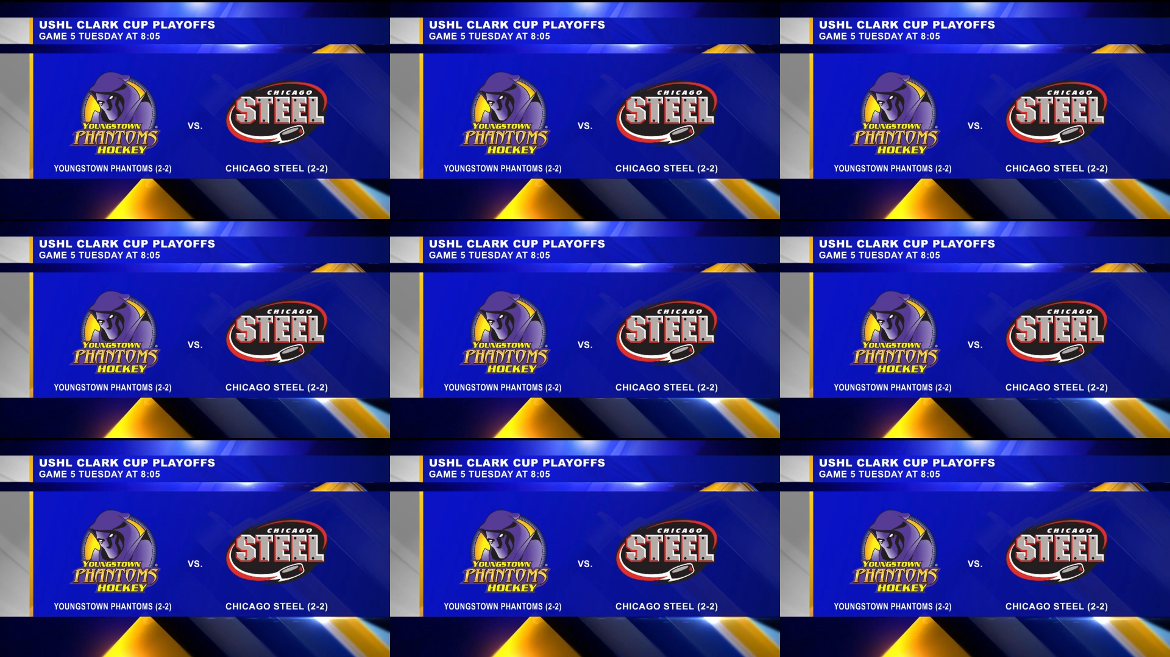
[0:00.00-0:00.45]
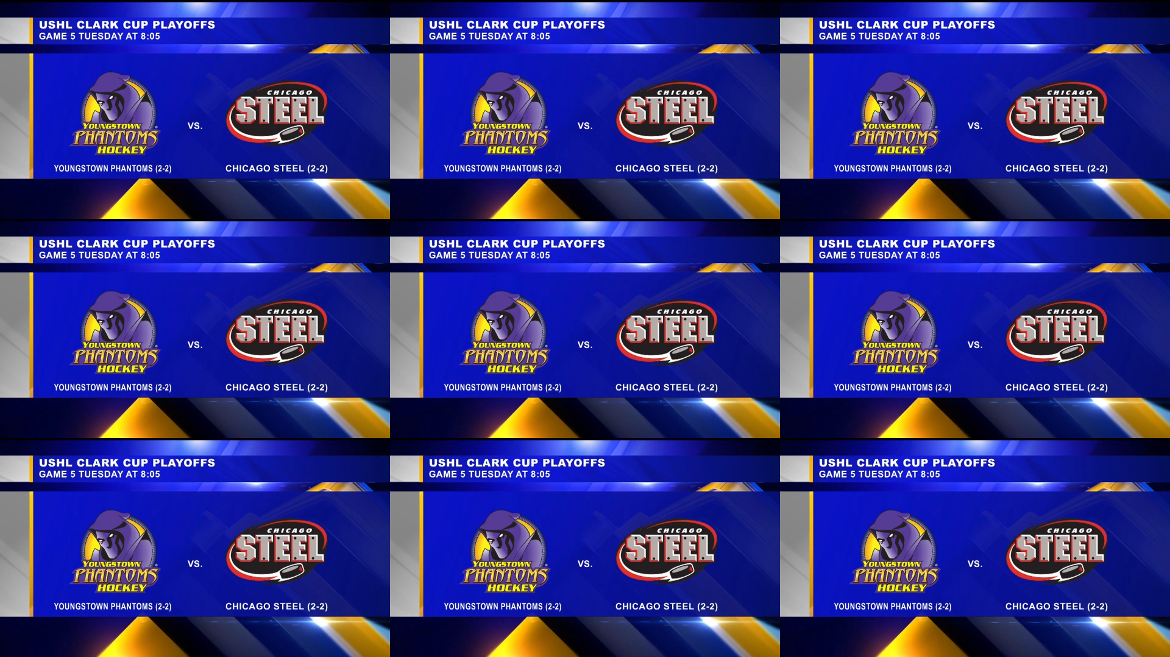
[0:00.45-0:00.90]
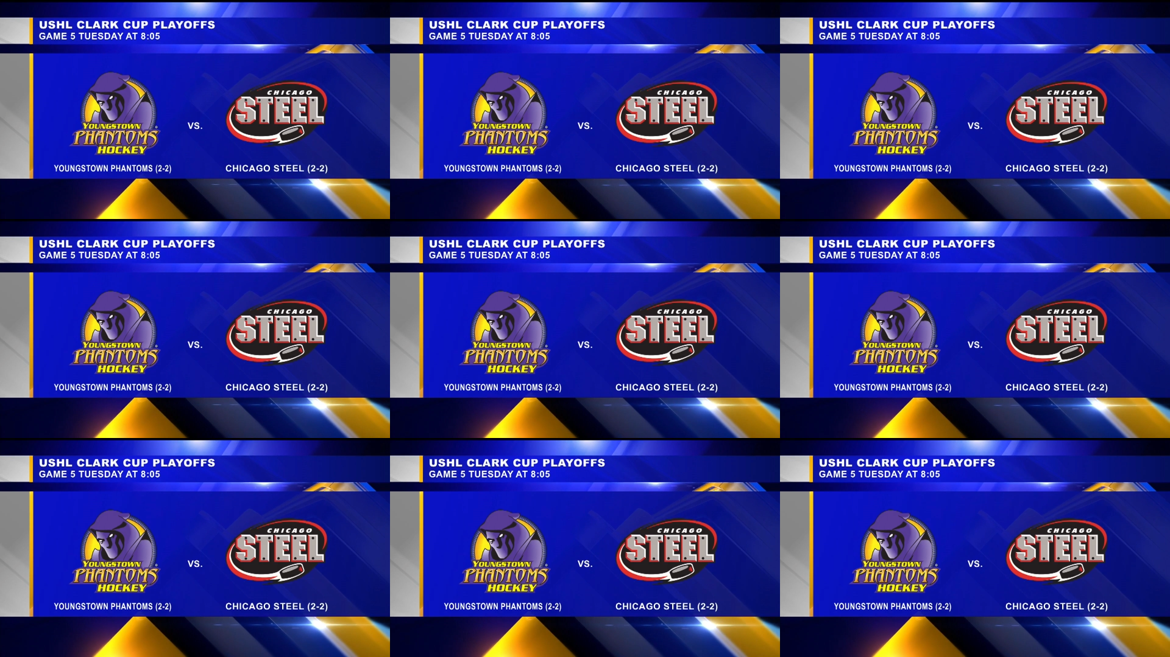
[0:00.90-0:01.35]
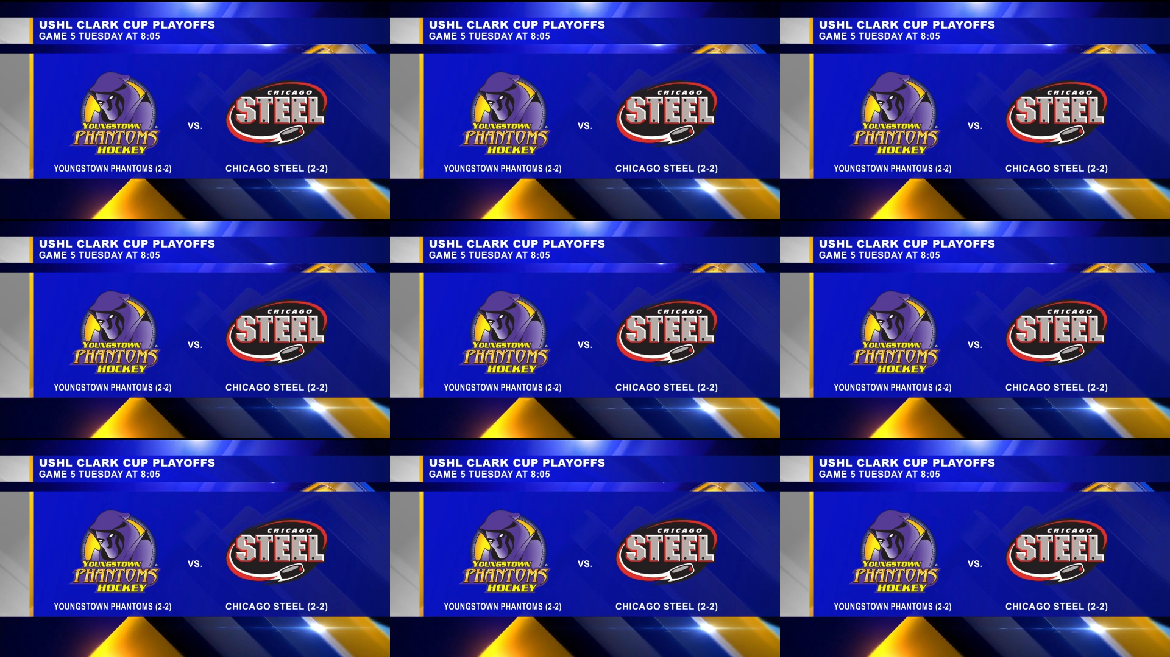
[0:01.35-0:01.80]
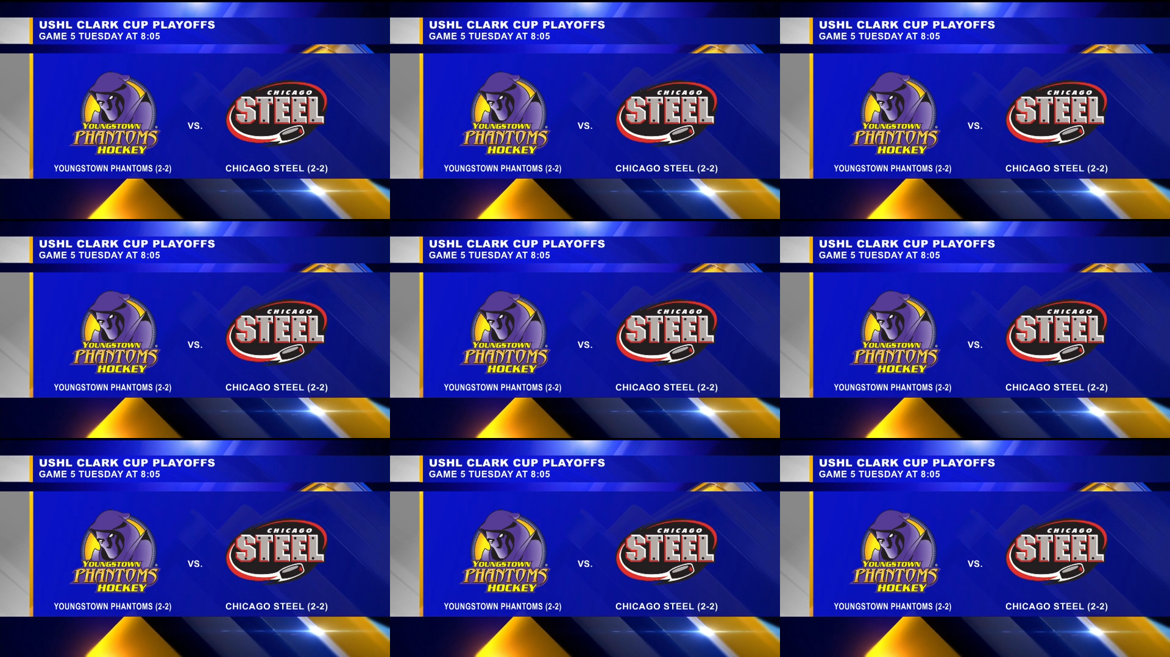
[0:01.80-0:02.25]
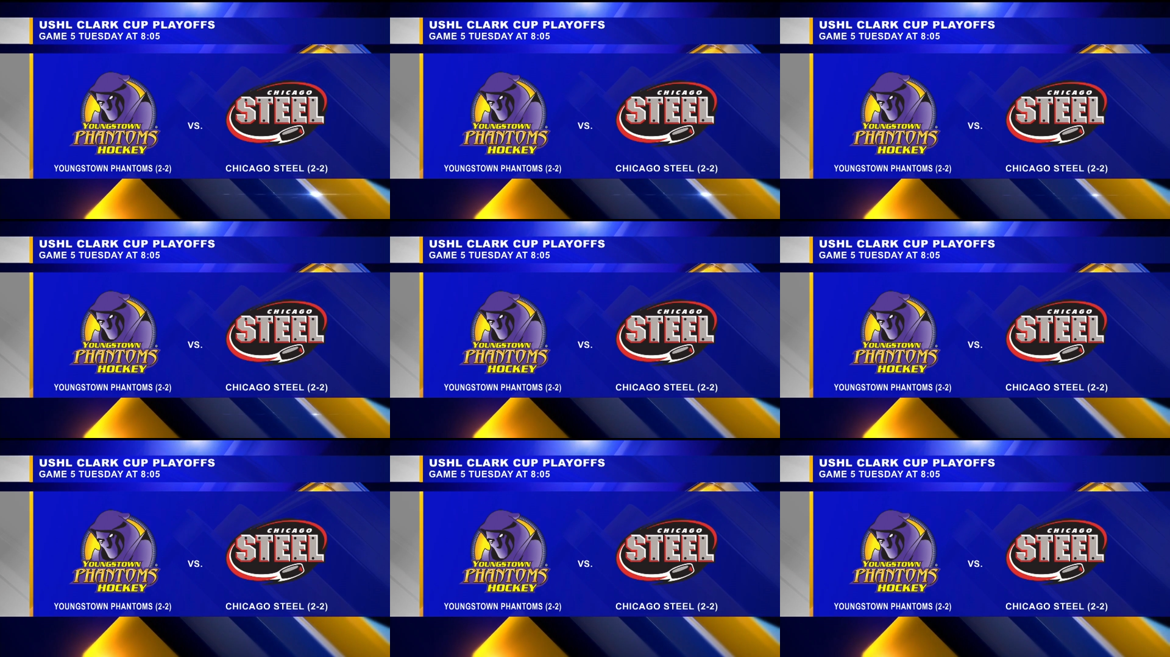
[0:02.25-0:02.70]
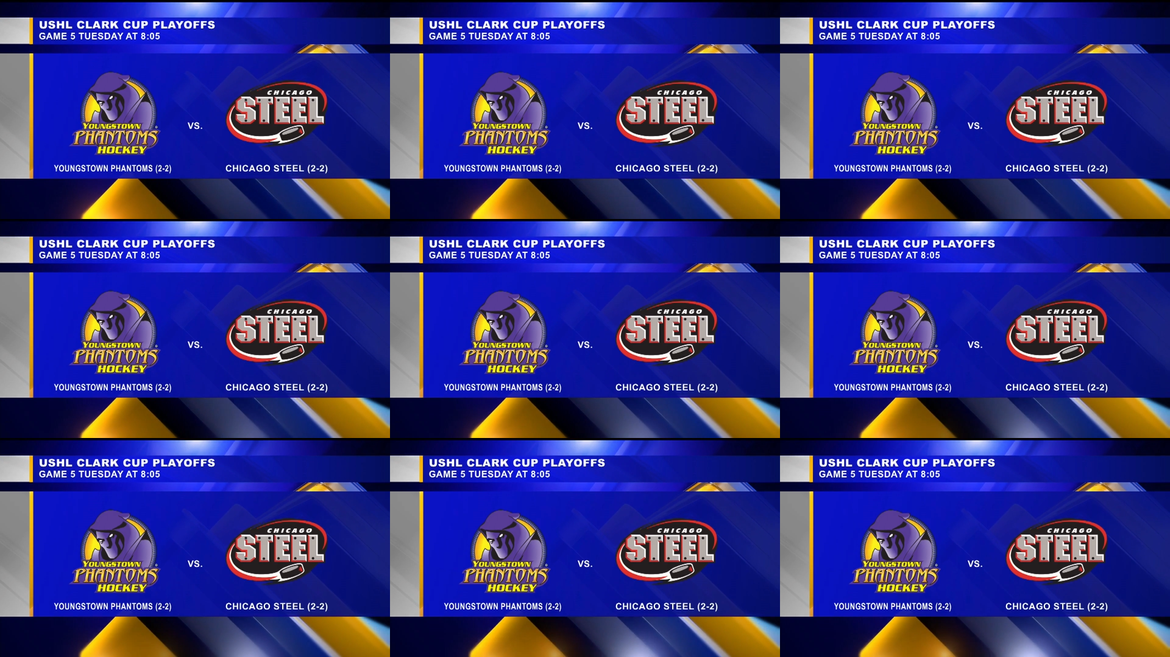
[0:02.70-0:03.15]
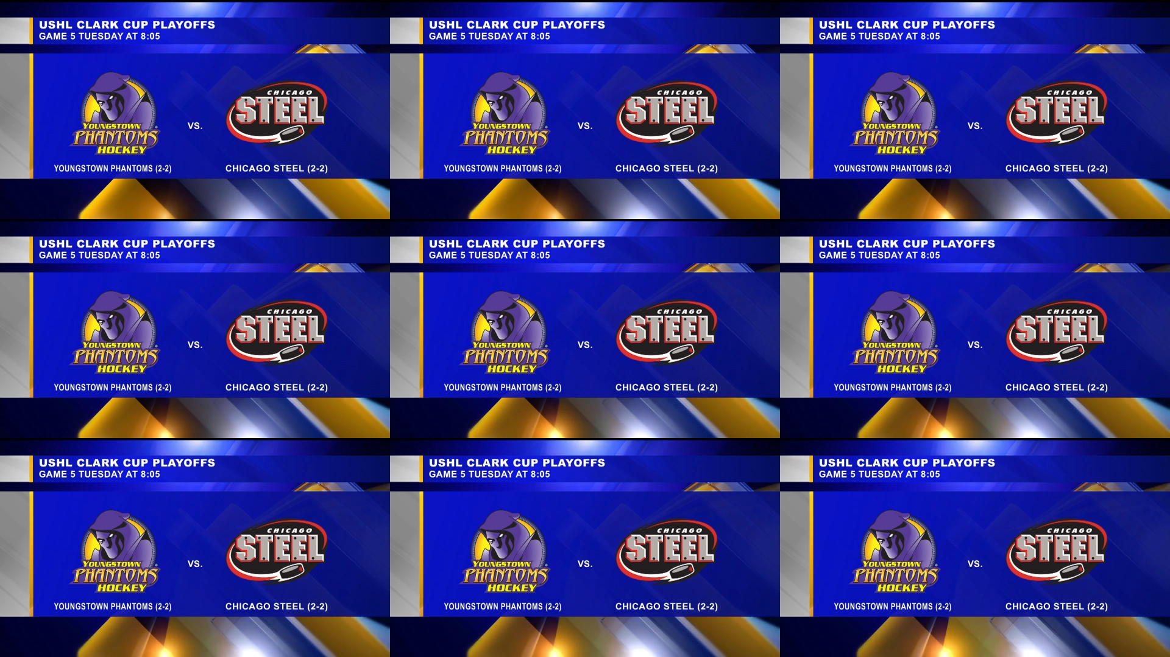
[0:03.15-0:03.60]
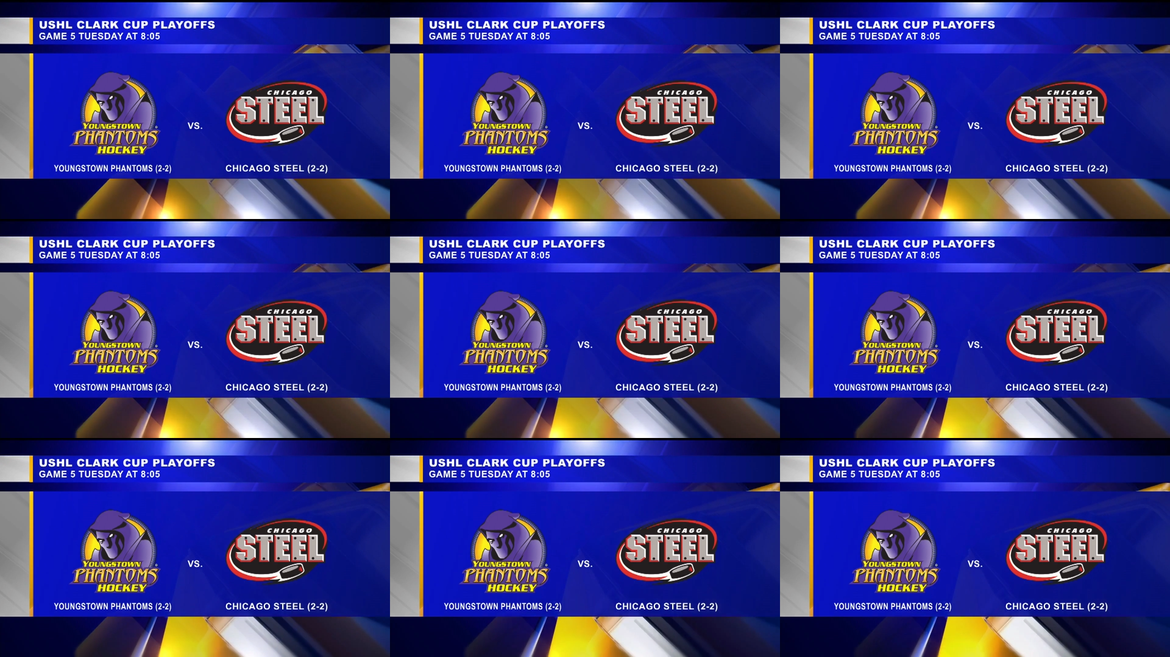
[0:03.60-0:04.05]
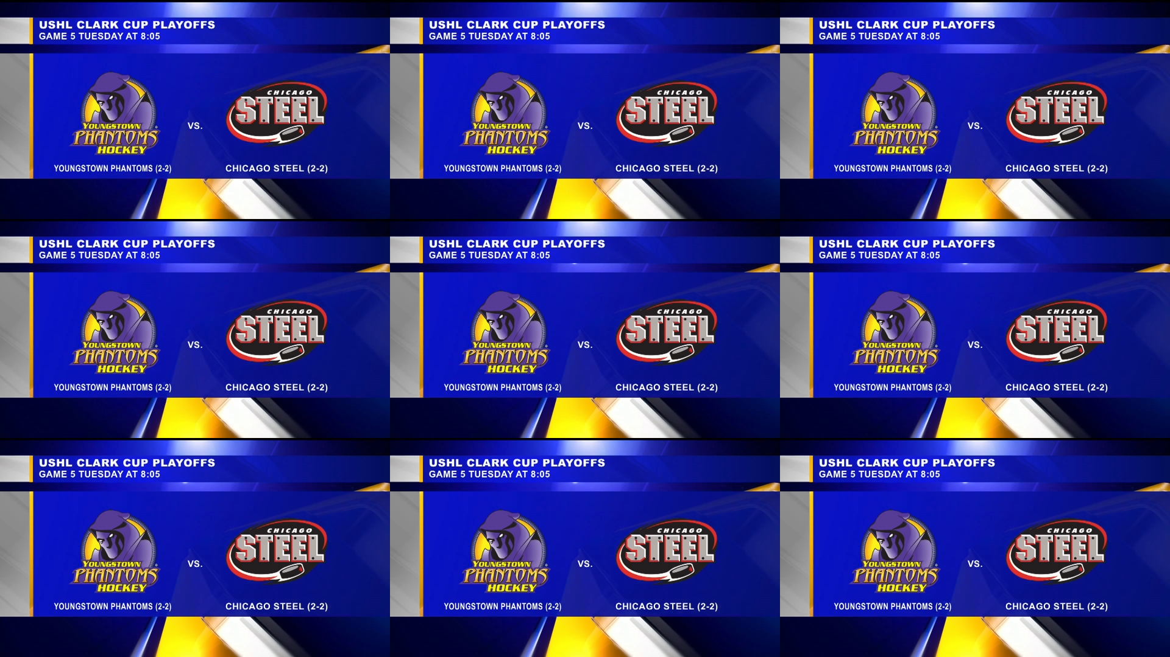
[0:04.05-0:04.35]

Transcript: (no speaker visible)